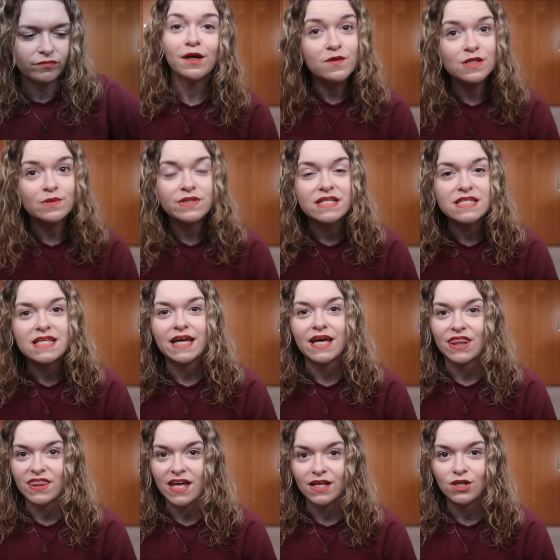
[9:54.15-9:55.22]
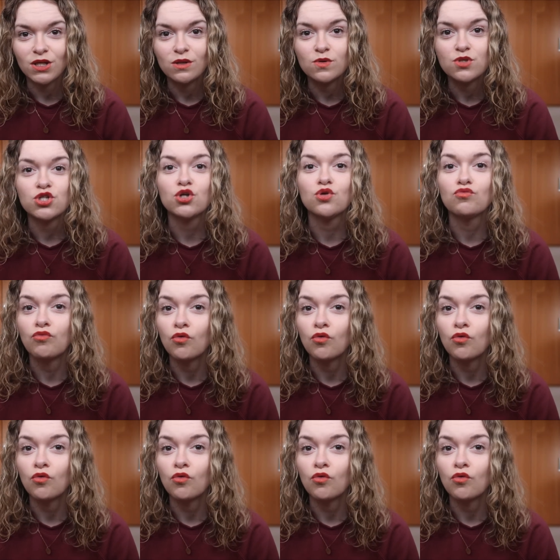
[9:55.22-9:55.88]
I also want to say a thank you to